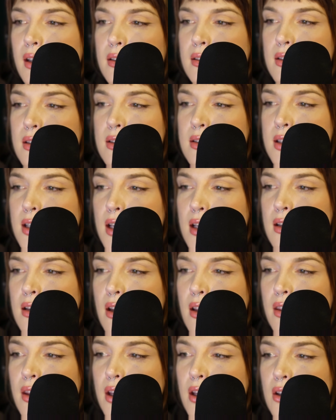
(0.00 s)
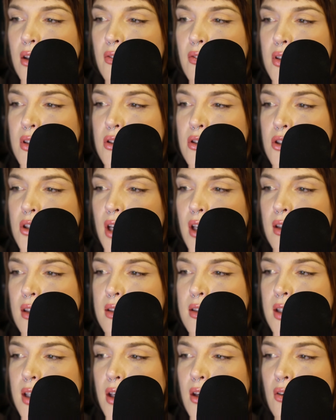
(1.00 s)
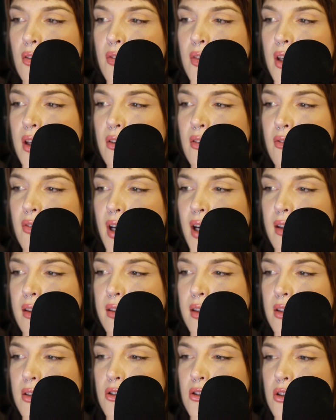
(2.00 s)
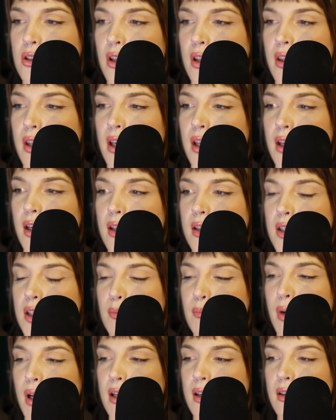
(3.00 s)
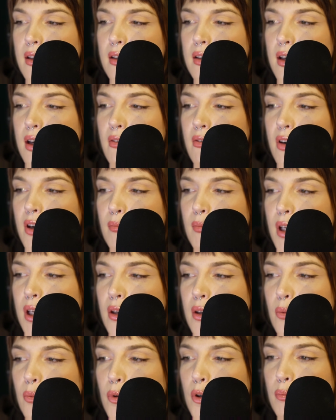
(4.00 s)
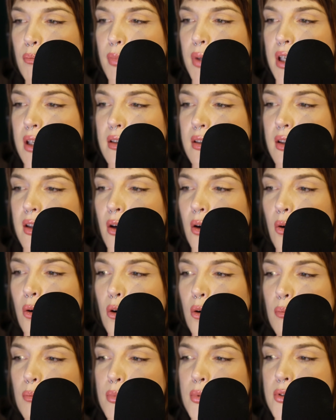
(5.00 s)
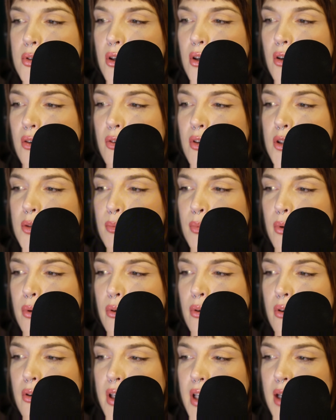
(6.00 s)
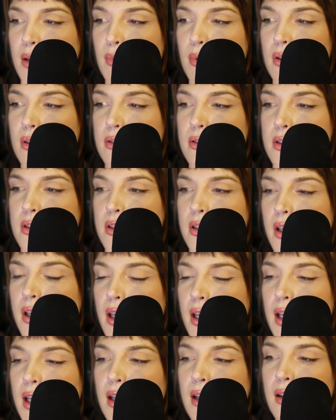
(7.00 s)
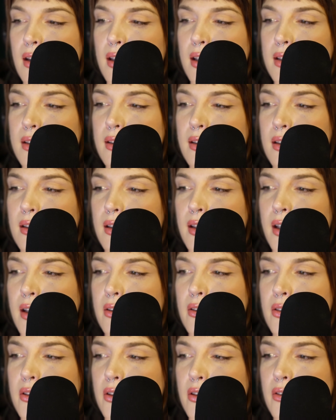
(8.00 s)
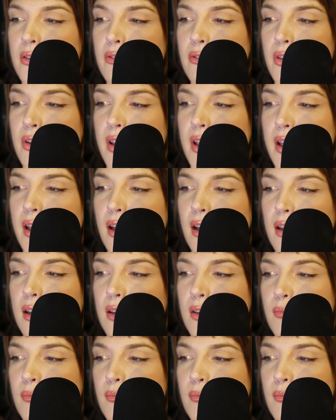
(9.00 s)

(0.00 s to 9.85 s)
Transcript: to say nothing of his jealousy of the advantage that an independent government would be to the hopes of his poorer neighbours, he declared for the king.